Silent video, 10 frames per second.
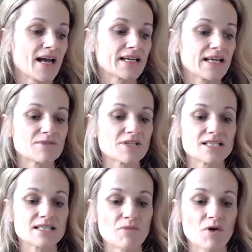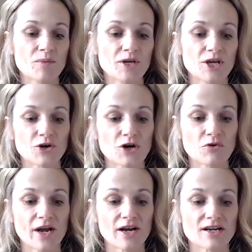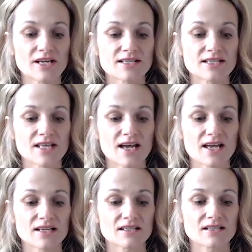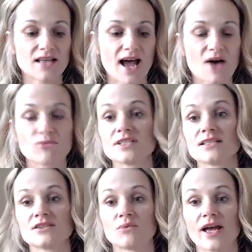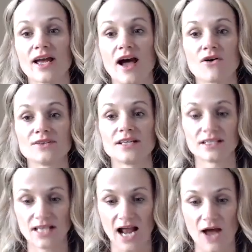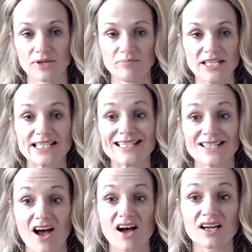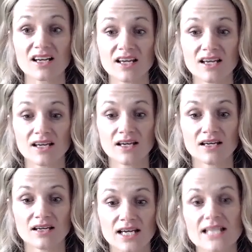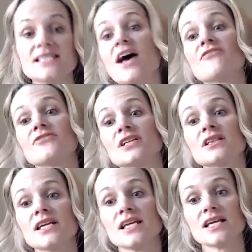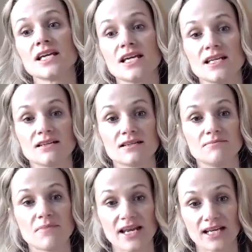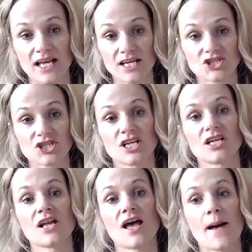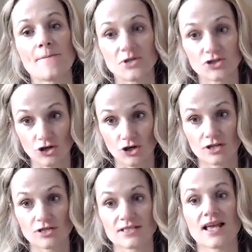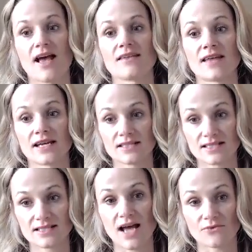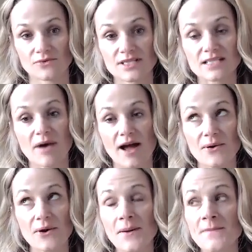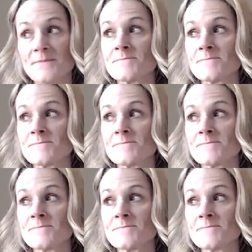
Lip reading: I came to this moment or awareness that wasn't the way out, that I would be stuck indefinitely in medication, epidurals, and like this downward spiral.